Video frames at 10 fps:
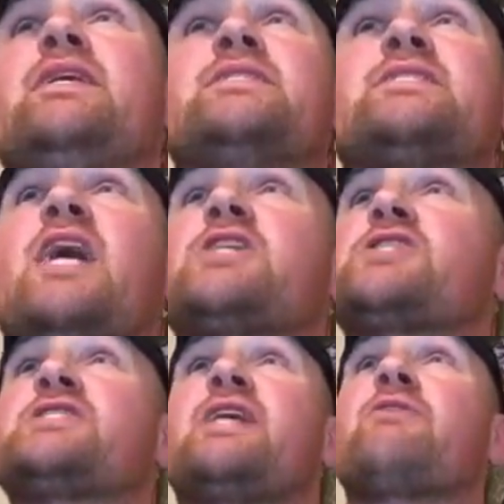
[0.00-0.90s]
and
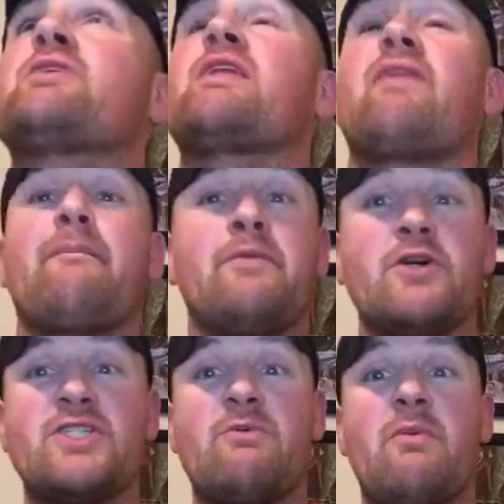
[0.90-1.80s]
Sasha's now getting that
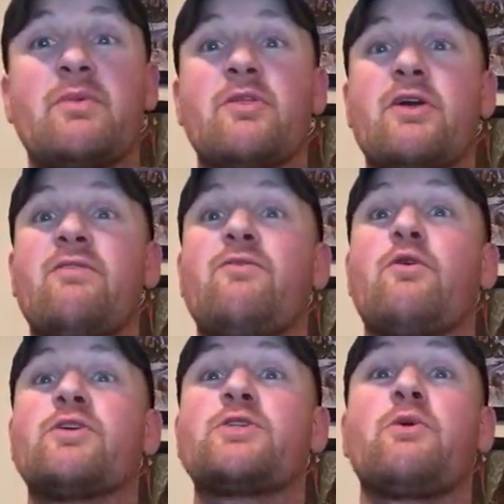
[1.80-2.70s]
push that we've been looking
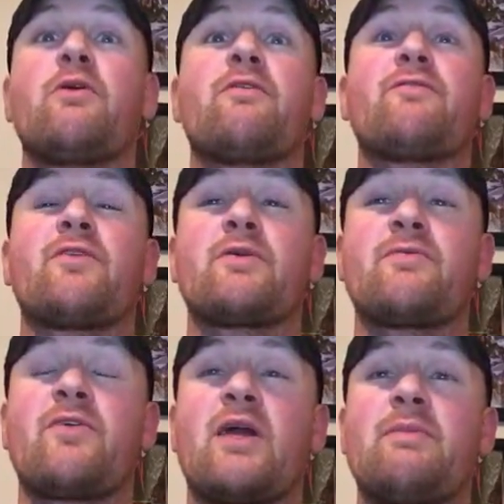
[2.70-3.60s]
forward to her for,
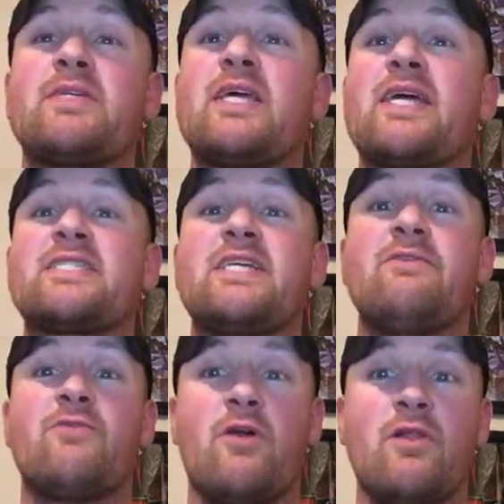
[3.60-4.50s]
for coming to
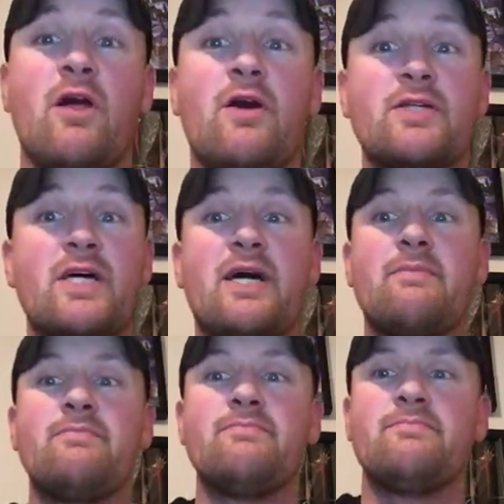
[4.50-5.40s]
NXT for a long
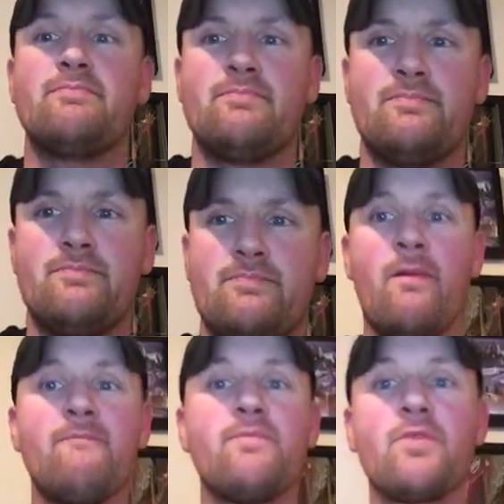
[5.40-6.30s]
time.
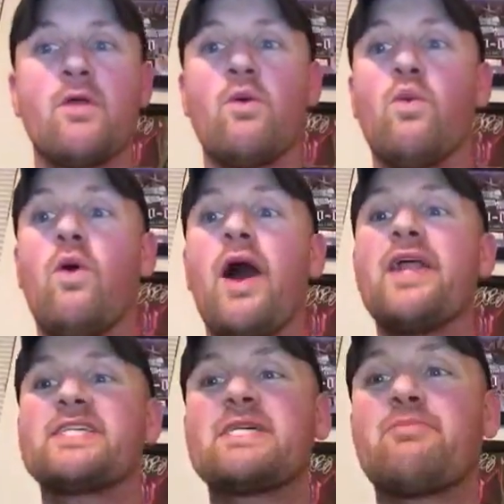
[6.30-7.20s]

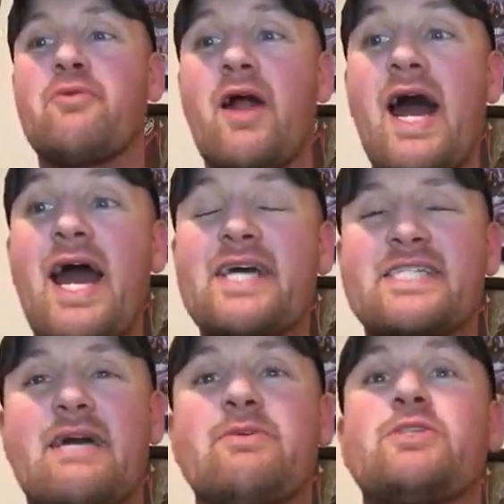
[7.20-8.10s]
What a
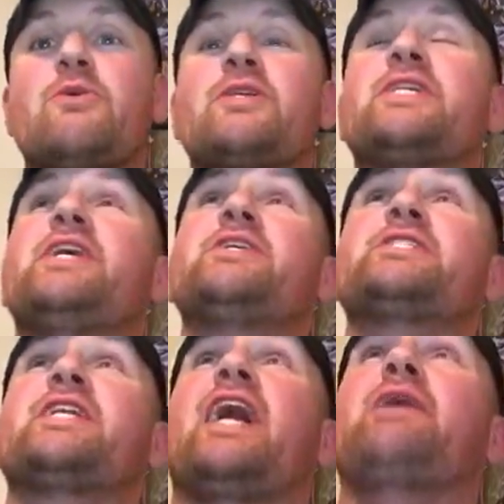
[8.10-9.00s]
surprise coming to us here
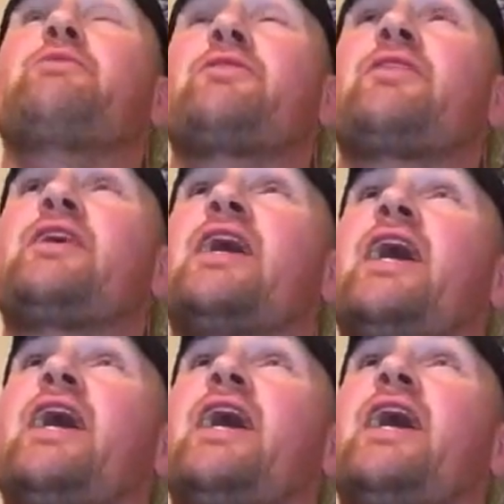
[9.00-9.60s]
tonight with the